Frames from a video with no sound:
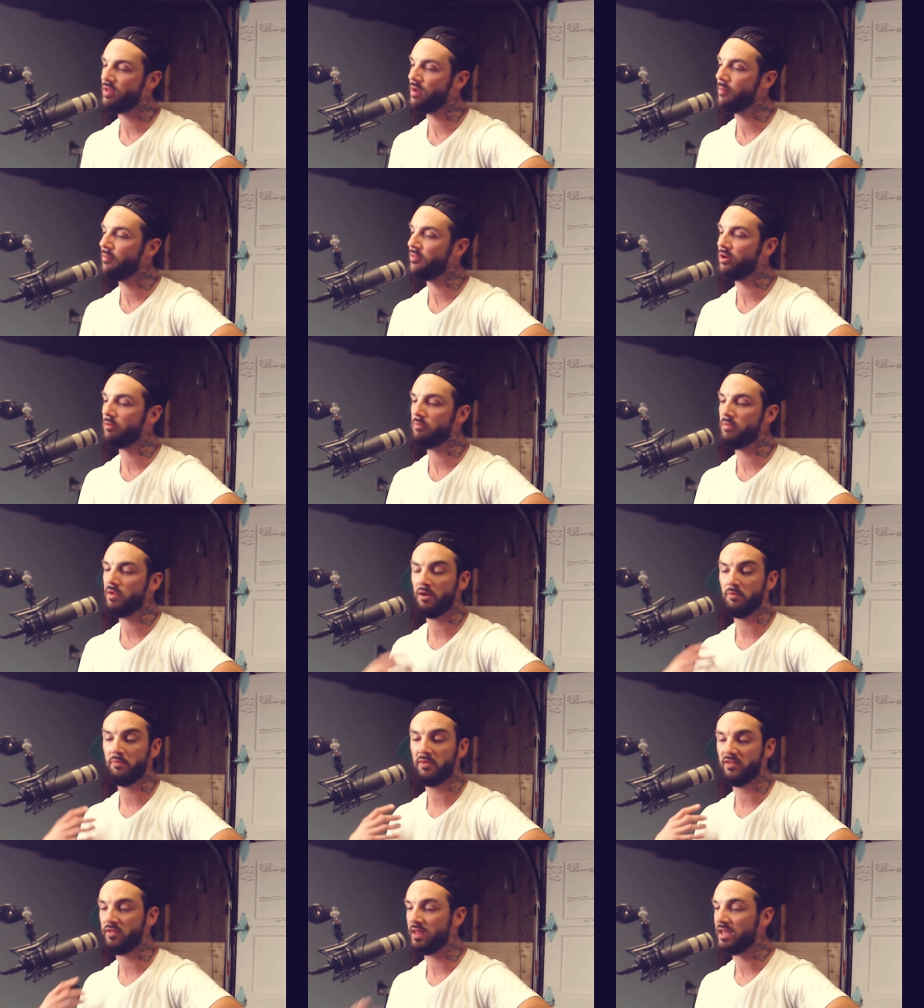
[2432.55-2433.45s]
Some of them
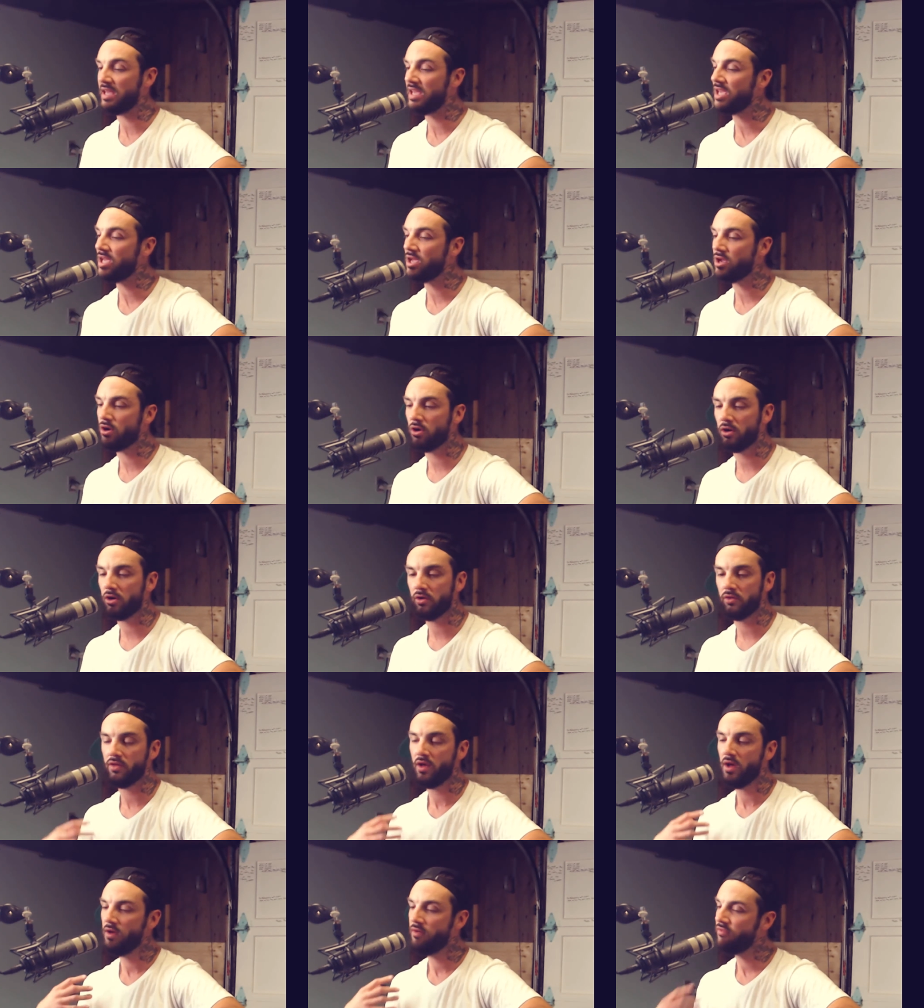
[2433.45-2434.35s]
are missing
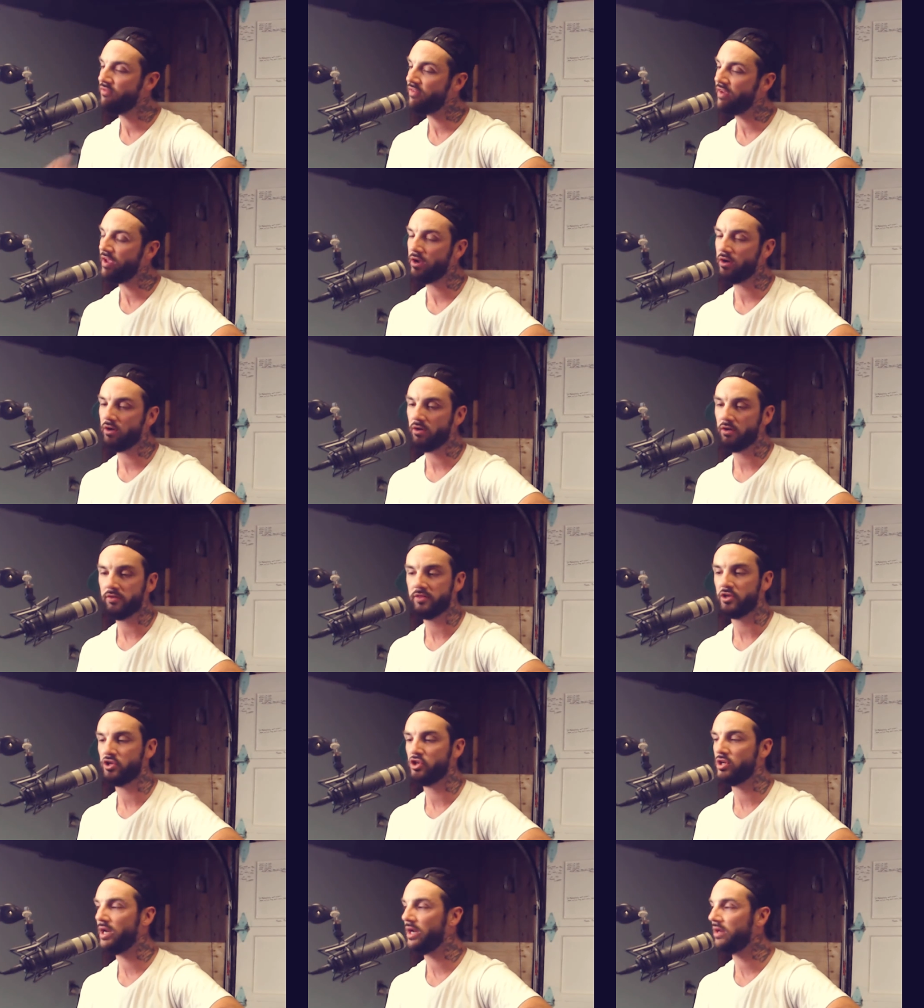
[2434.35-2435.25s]
ears,
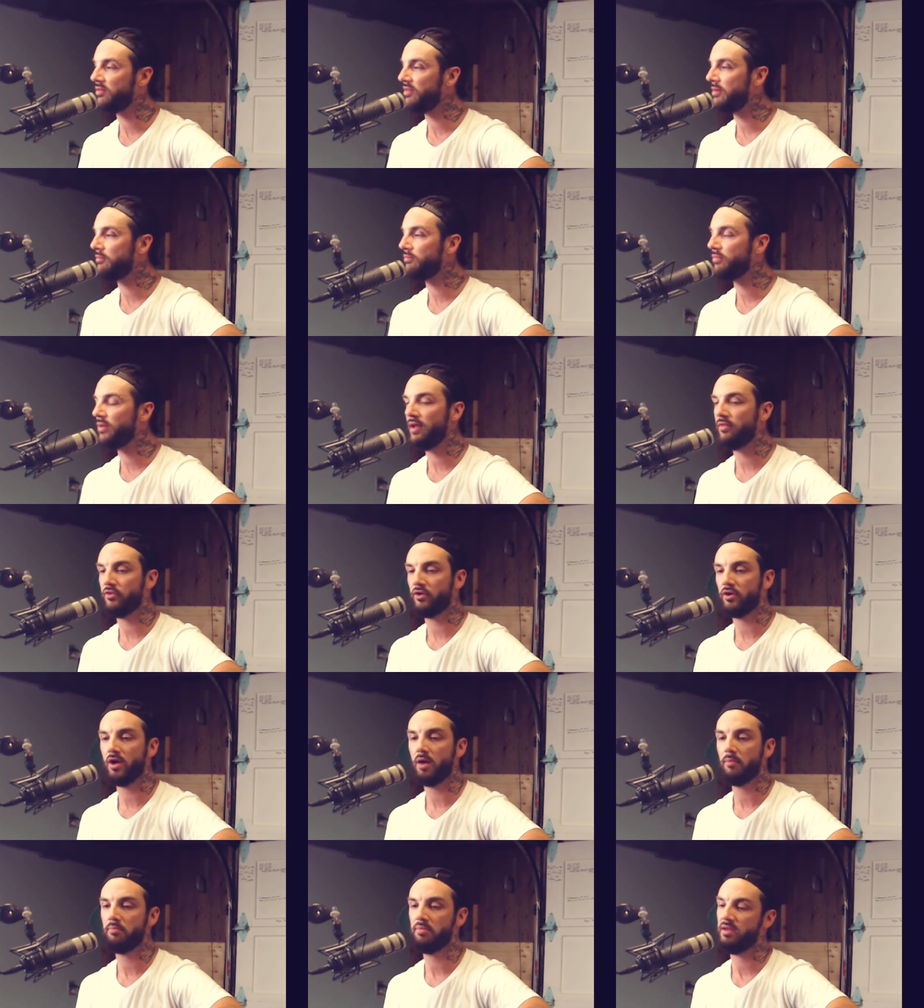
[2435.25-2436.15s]
fingers, the genetics inbred.
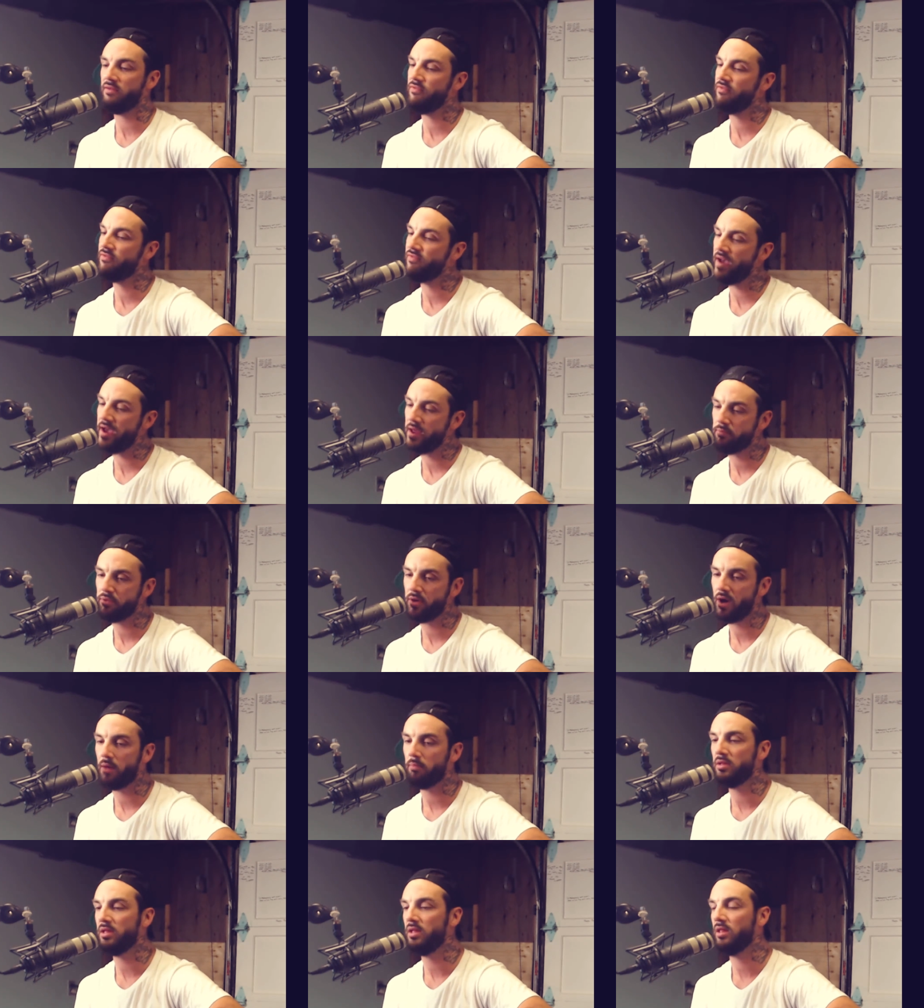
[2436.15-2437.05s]
They're not being fed
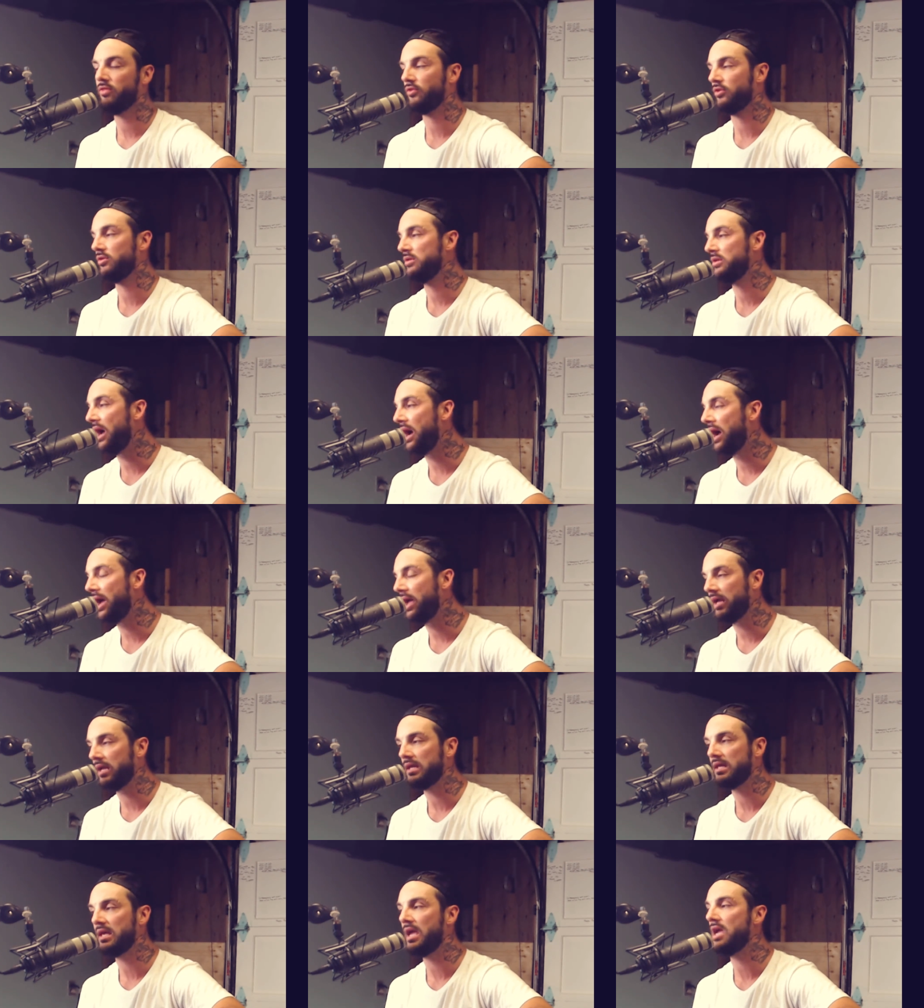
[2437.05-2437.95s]
properly. They're
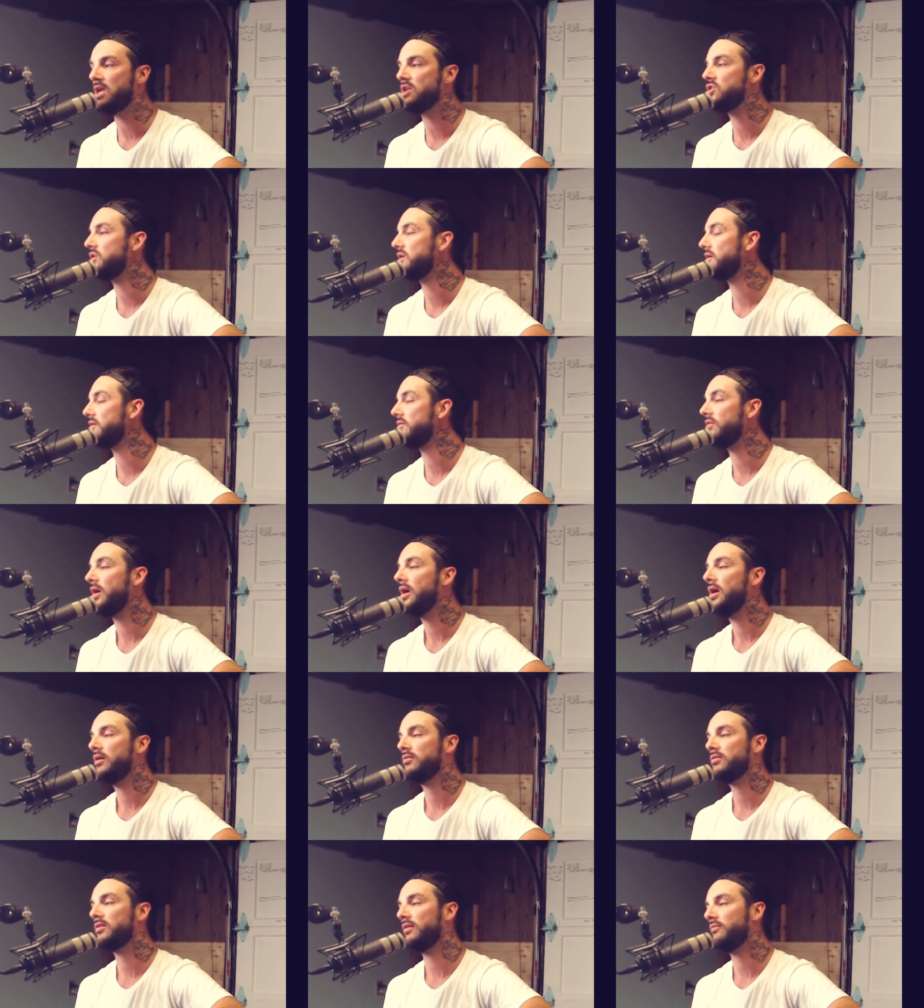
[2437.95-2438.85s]
dying in cages,
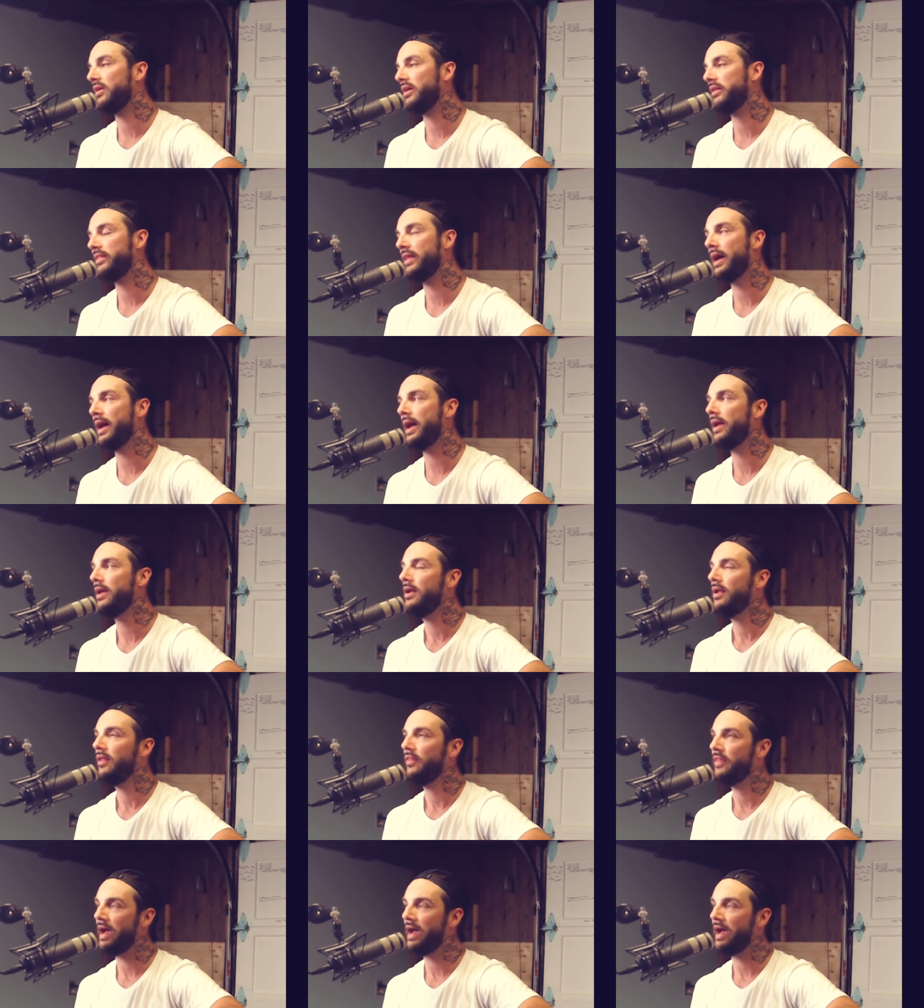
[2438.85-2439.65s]
stuff like that.